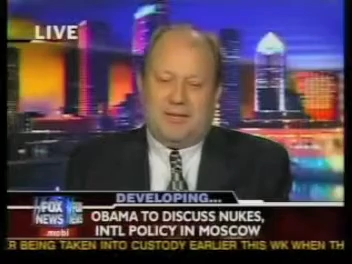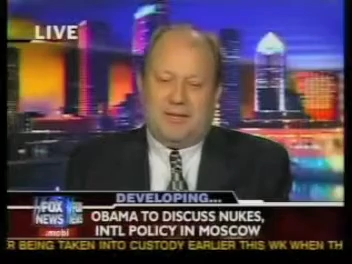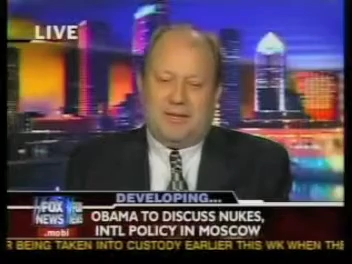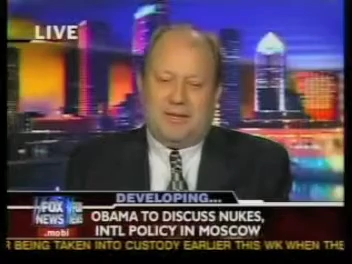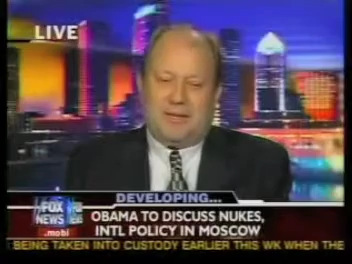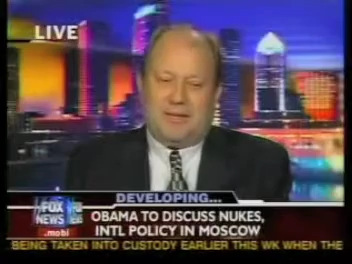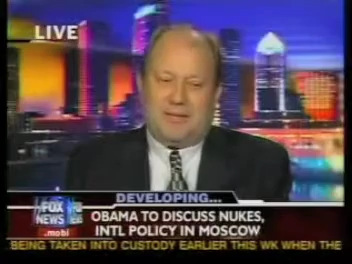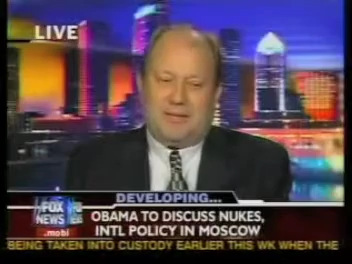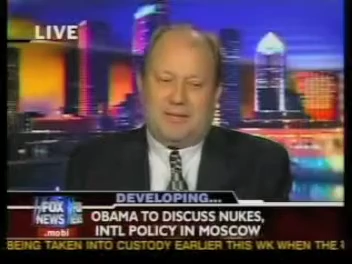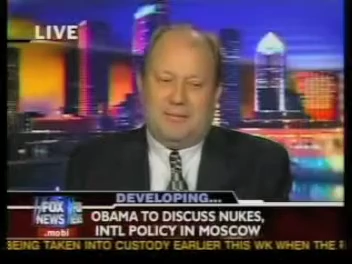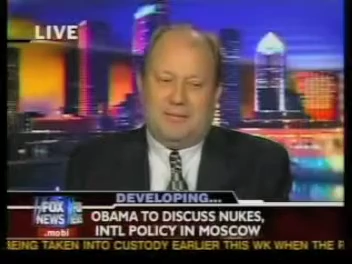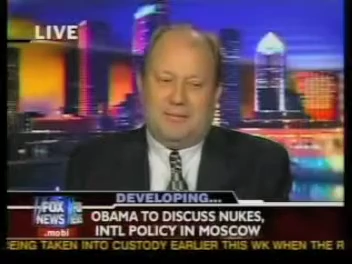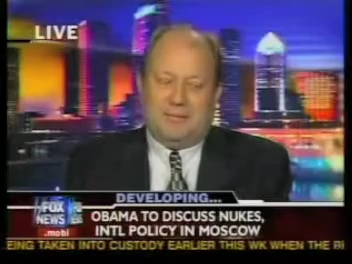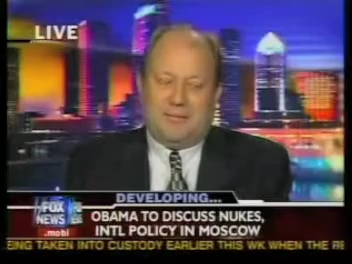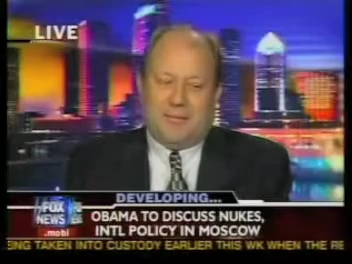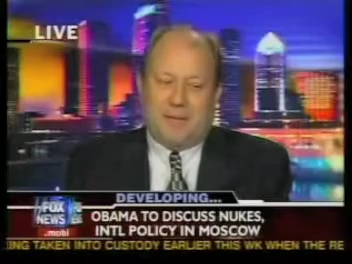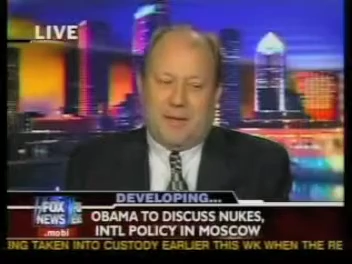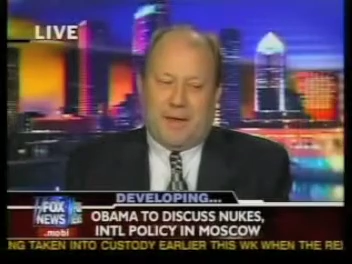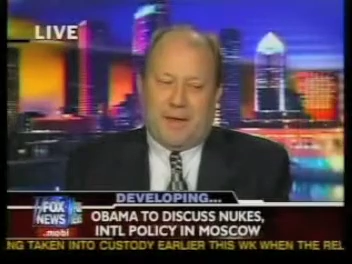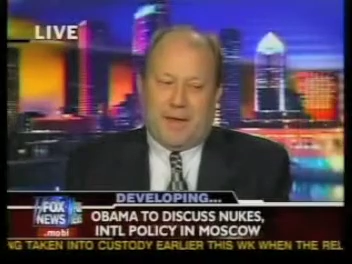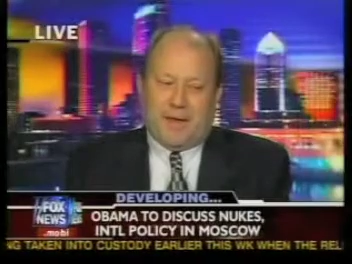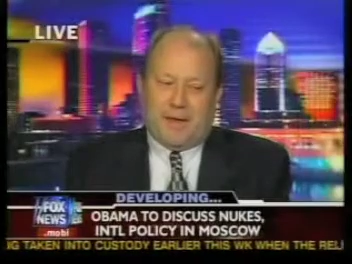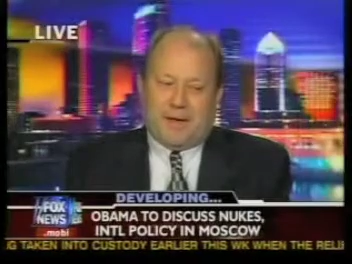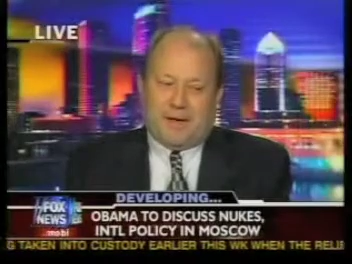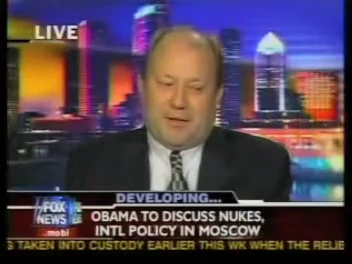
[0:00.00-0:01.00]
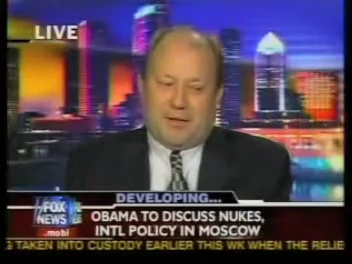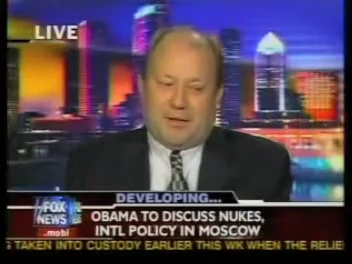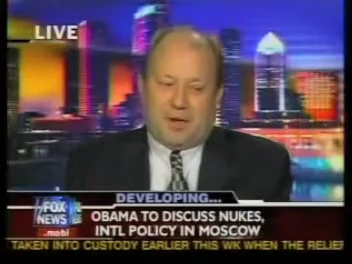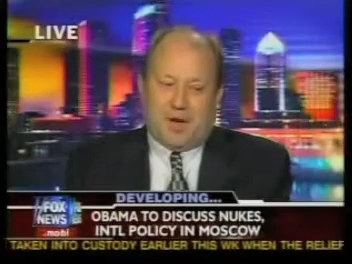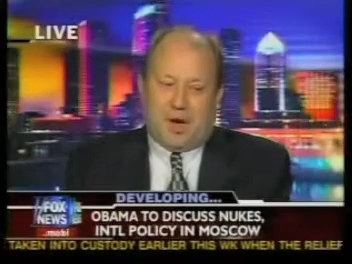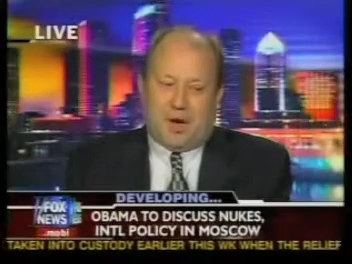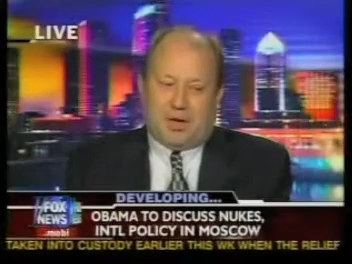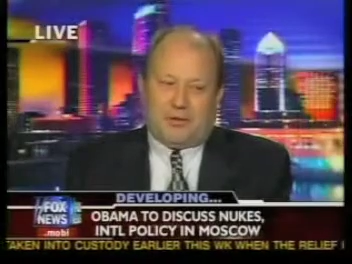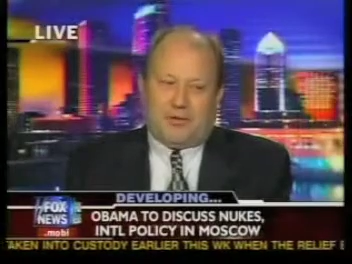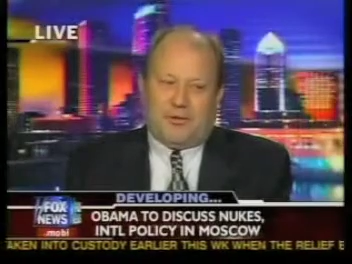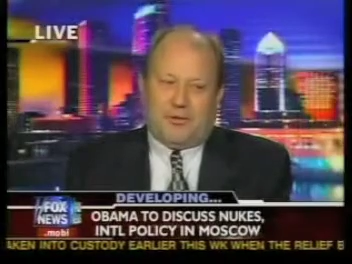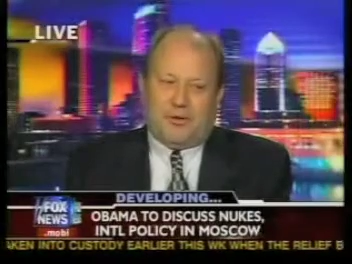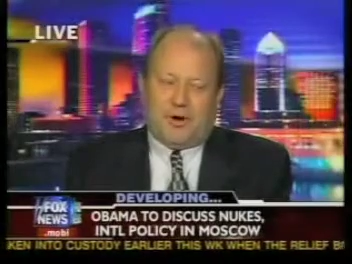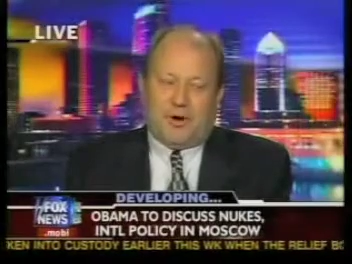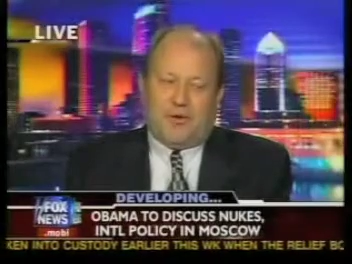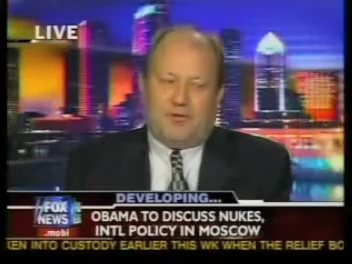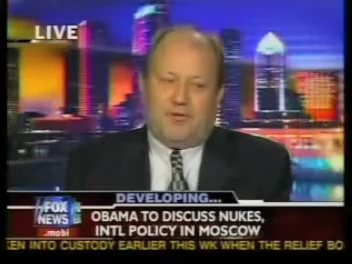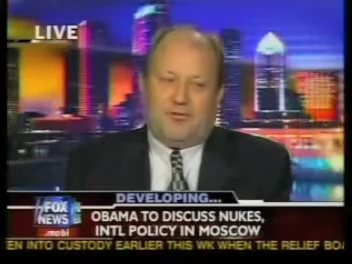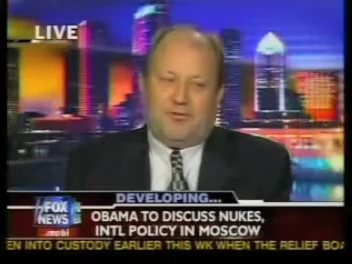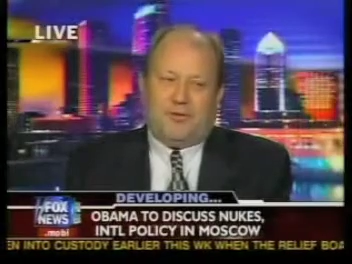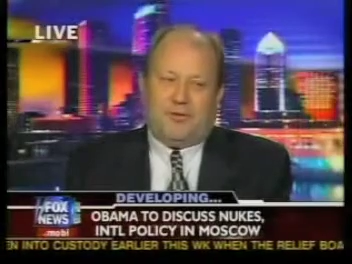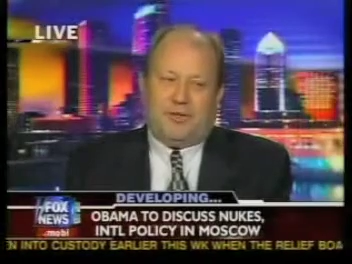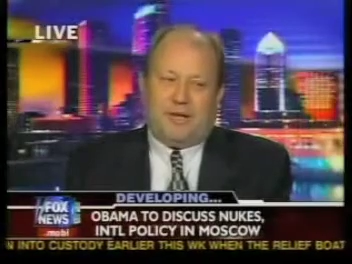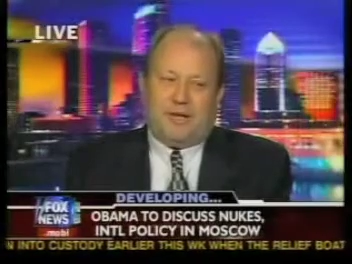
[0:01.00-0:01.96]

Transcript: a doctrine of